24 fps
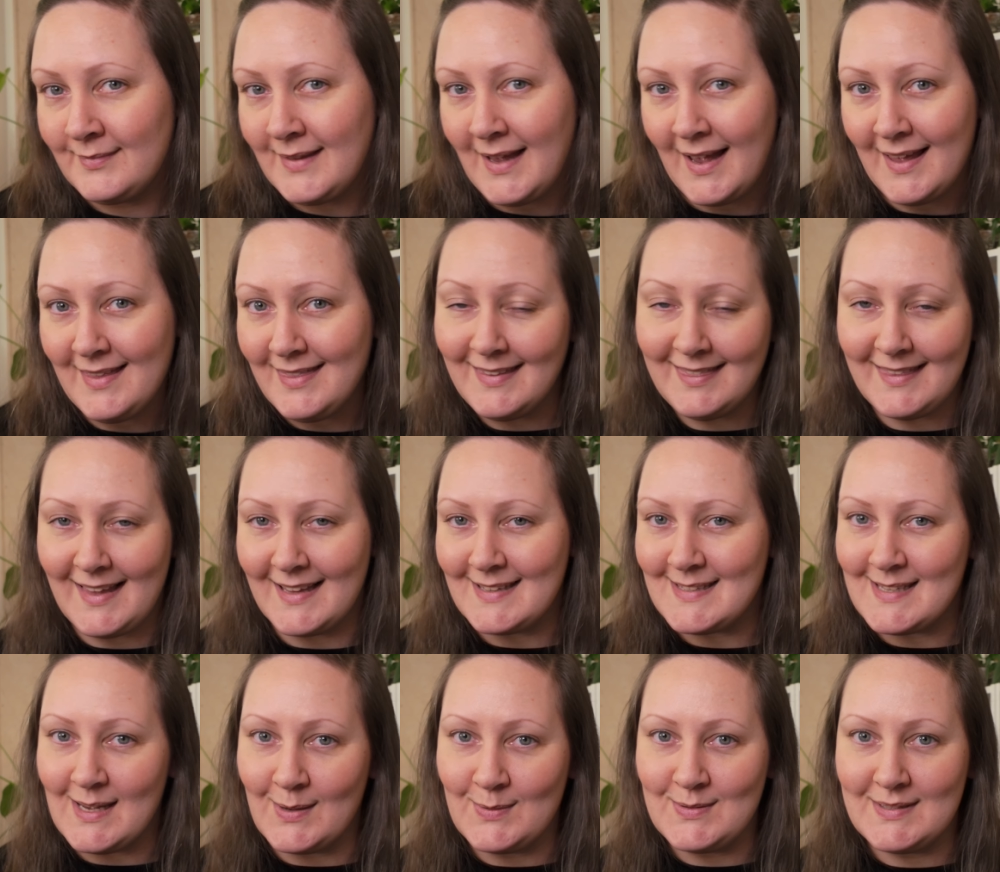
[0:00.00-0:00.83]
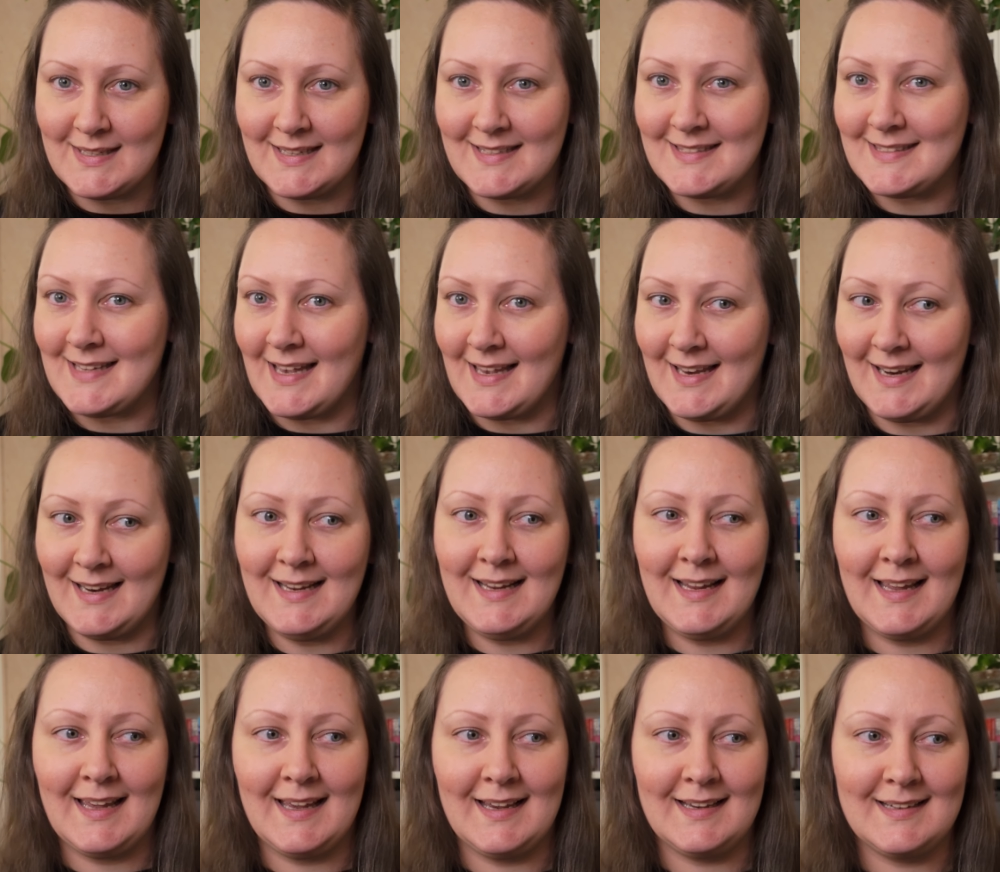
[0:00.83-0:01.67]
I think that sounds
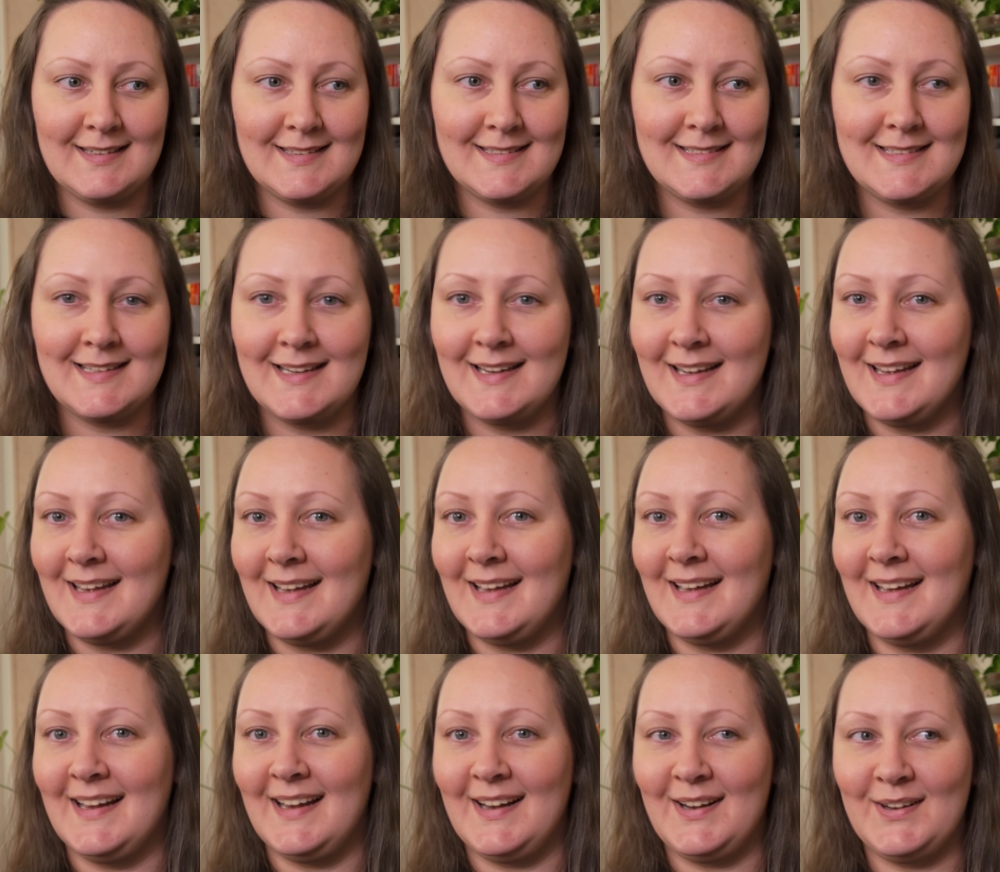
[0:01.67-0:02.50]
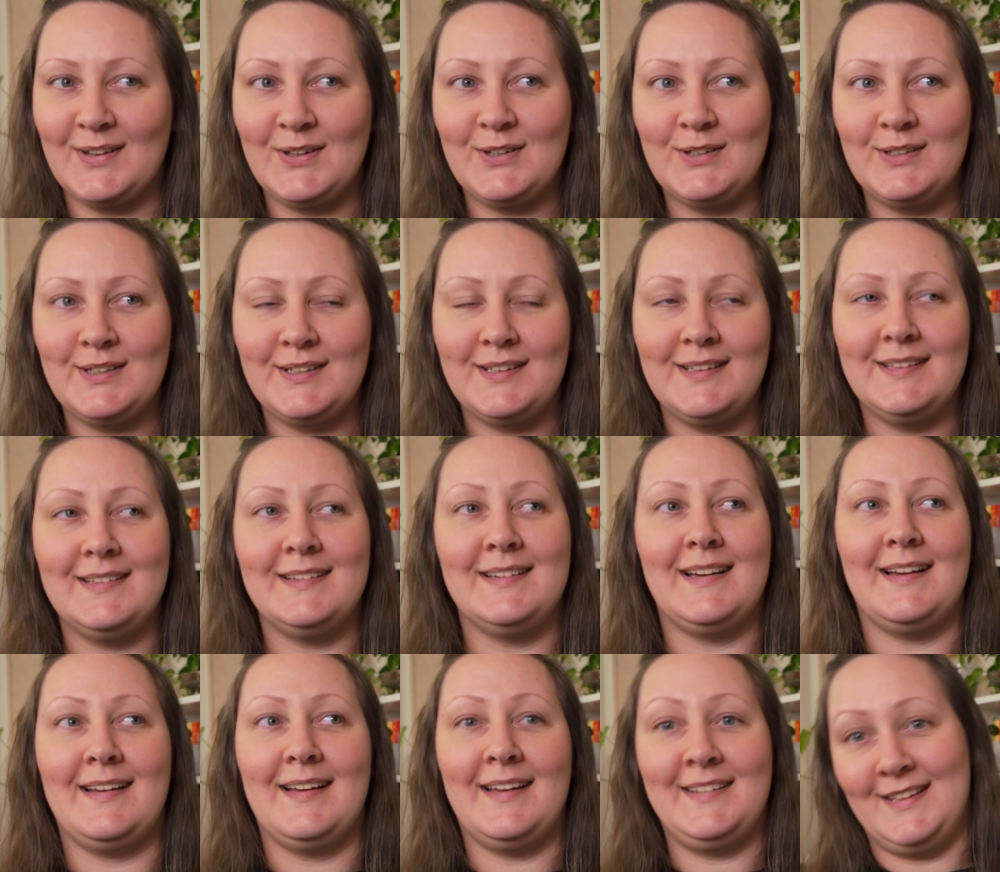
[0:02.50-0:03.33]
exciting and a good
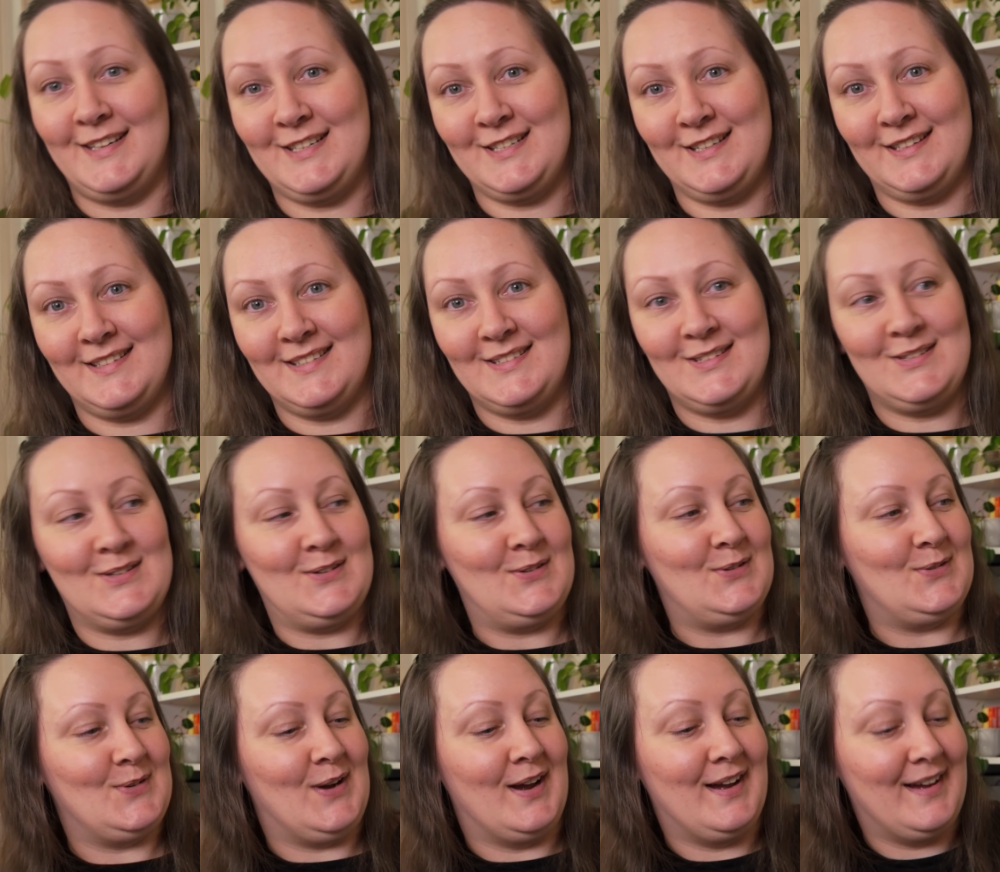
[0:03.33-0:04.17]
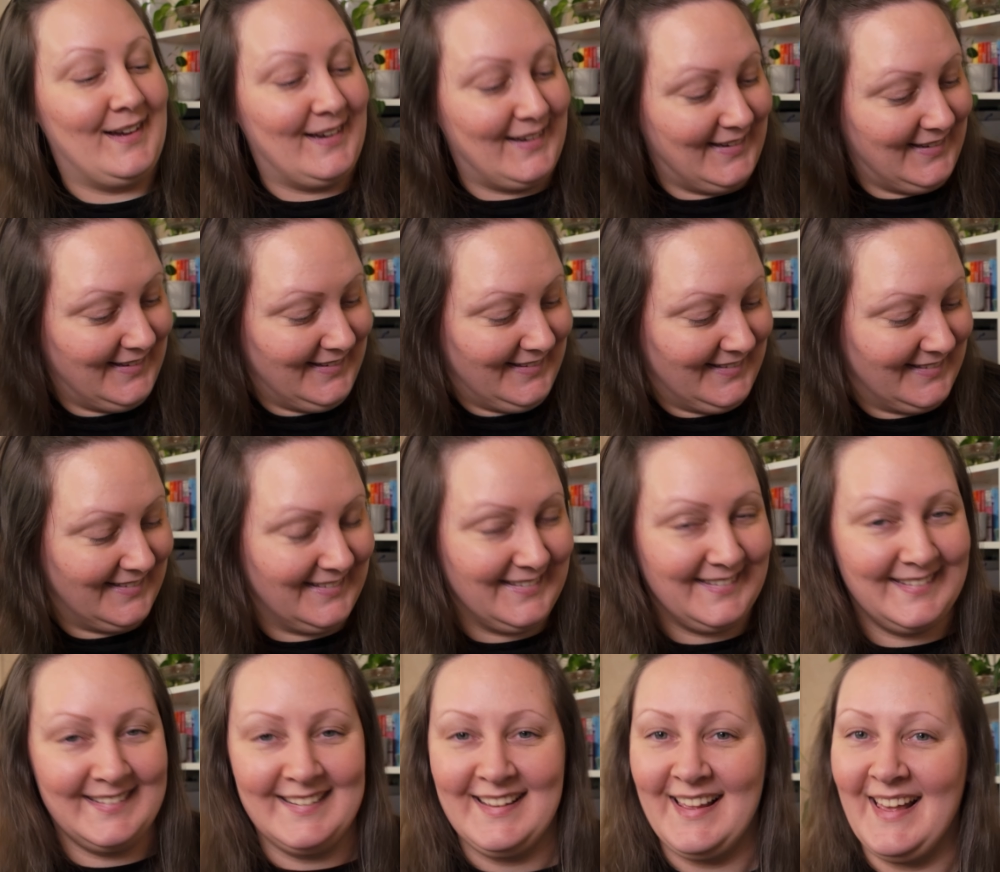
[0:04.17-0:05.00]
addition to
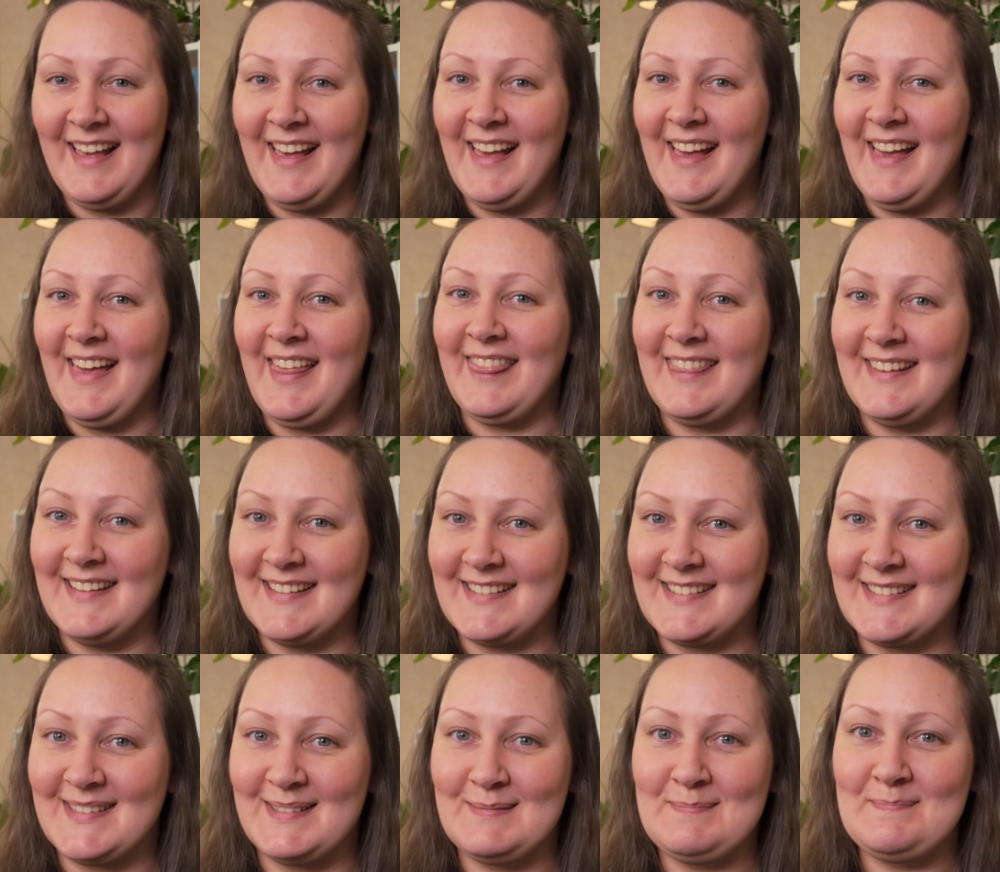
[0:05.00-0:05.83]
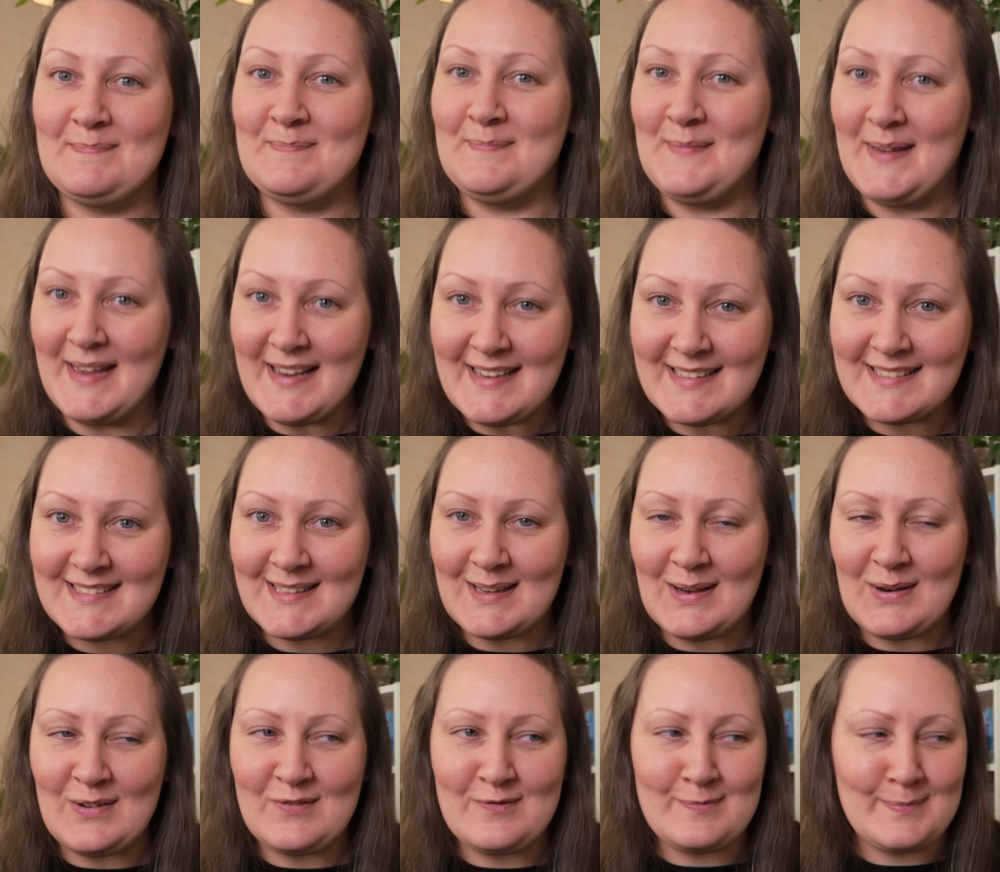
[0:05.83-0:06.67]
this mix
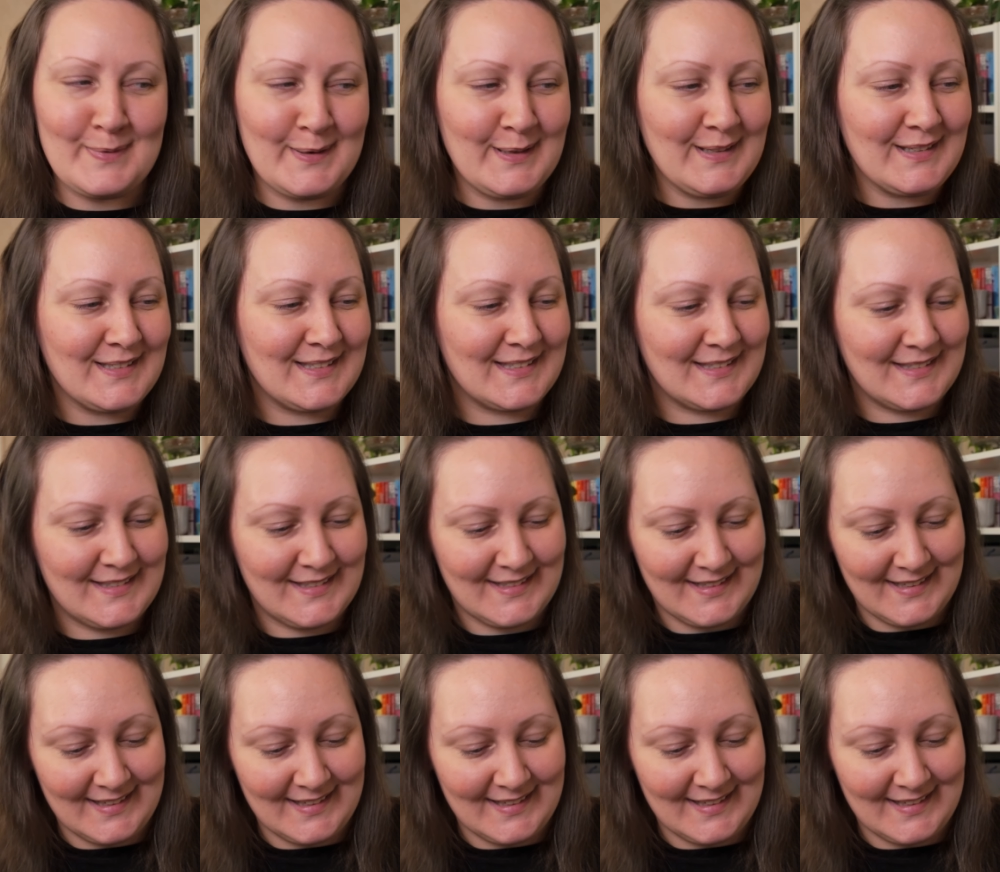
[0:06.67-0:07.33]
of books.